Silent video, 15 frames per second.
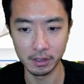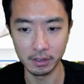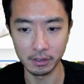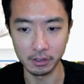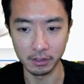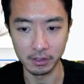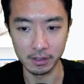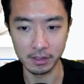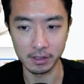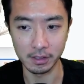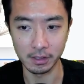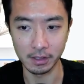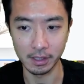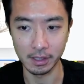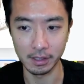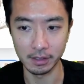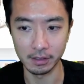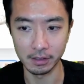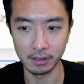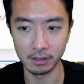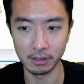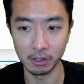You can see that,
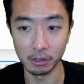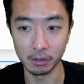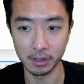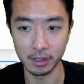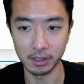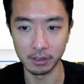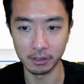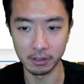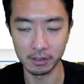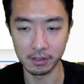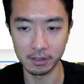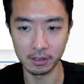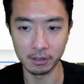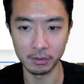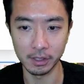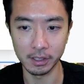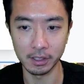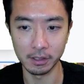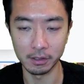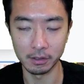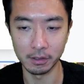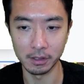oh yeah, you can see right
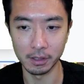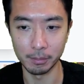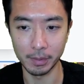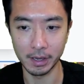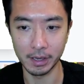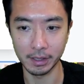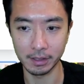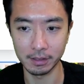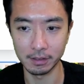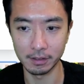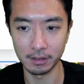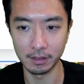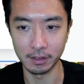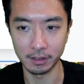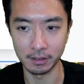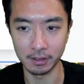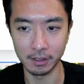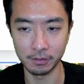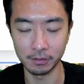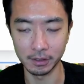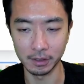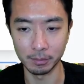here in the back, it could
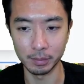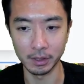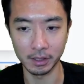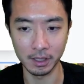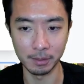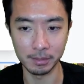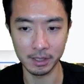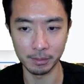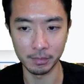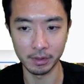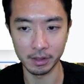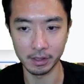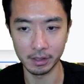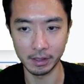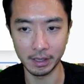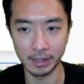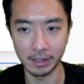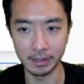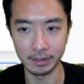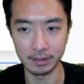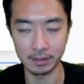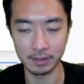definitely pick up some of the
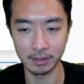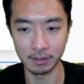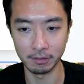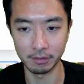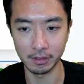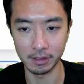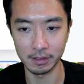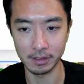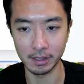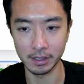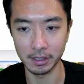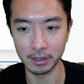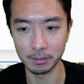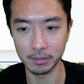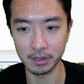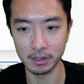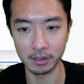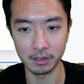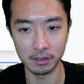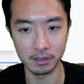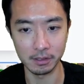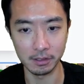height of these items
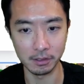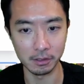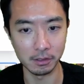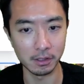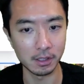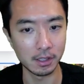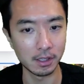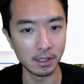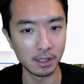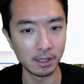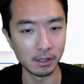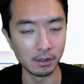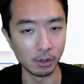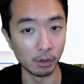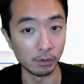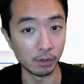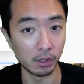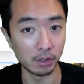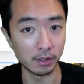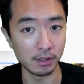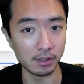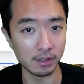here. So
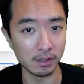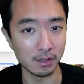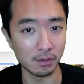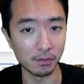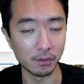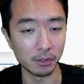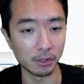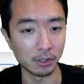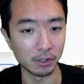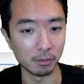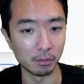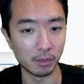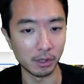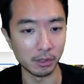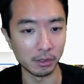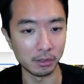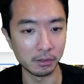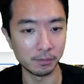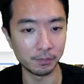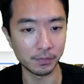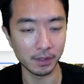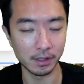overall, this is a very good
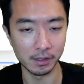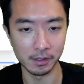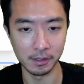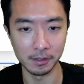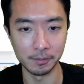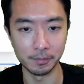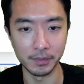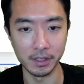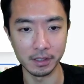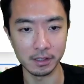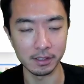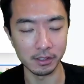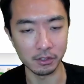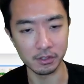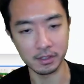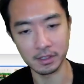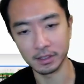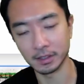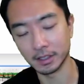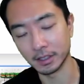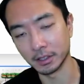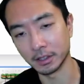model. Um, it's
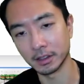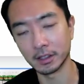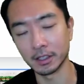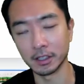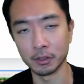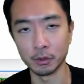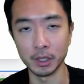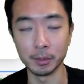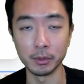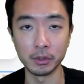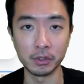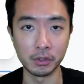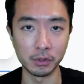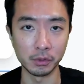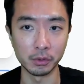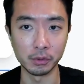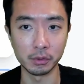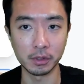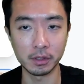interesting that it, they were able to,